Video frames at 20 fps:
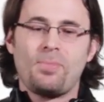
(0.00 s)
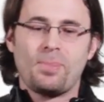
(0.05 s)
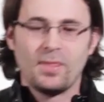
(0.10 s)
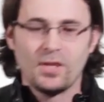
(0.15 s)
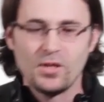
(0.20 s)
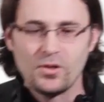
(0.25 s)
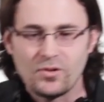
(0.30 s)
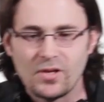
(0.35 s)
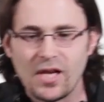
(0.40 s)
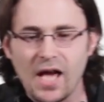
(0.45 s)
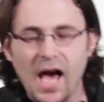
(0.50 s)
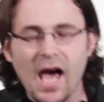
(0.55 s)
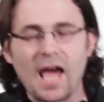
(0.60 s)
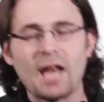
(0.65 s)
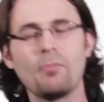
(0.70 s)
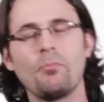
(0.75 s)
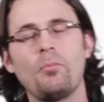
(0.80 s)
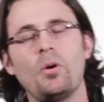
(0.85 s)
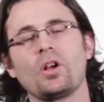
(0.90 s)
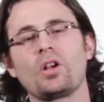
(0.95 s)
You gotta
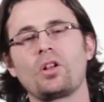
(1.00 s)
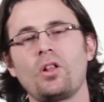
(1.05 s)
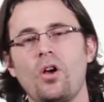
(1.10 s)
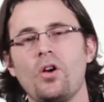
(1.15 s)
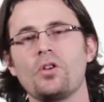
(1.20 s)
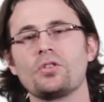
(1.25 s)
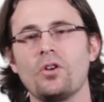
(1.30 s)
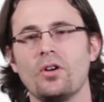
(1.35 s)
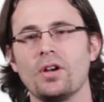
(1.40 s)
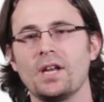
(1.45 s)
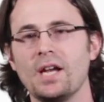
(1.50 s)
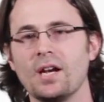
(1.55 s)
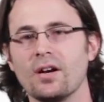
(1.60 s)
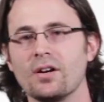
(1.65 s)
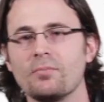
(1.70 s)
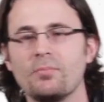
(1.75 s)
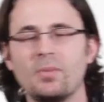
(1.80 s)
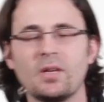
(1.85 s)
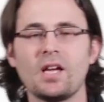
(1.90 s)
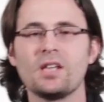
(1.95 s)
put clothes on here.
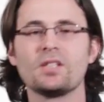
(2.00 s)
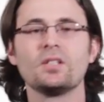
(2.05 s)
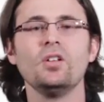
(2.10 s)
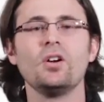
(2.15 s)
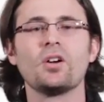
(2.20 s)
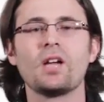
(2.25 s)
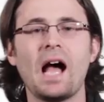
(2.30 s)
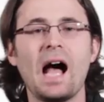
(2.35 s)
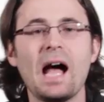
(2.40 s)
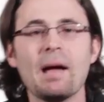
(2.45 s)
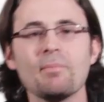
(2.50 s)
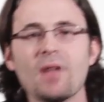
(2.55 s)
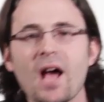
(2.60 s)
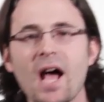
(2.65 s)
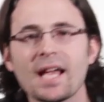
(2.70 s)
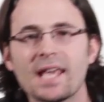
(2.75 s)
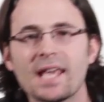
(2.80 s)
Because look, I'm not